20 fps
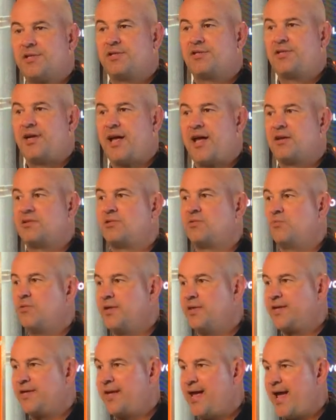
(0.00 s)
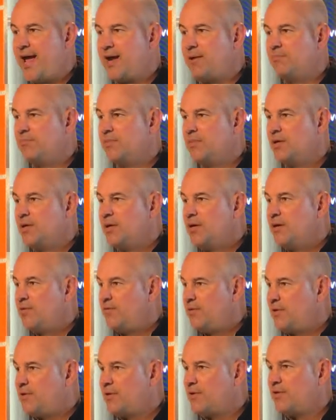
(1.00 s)
chance to win the game.
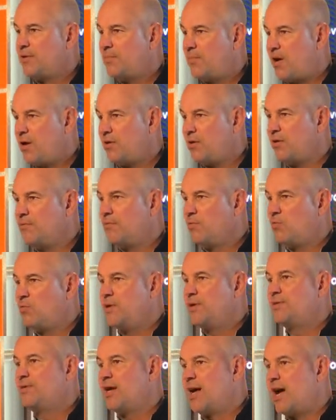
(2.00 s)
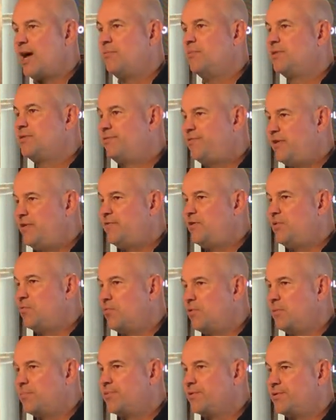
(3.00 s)
If you turn the ball over one time, it's 51%
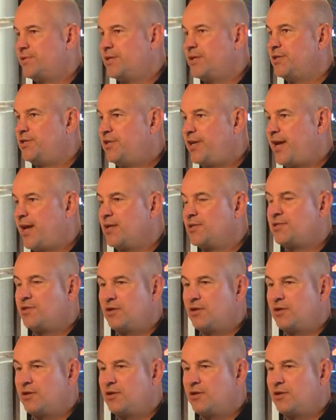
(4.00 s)
chance.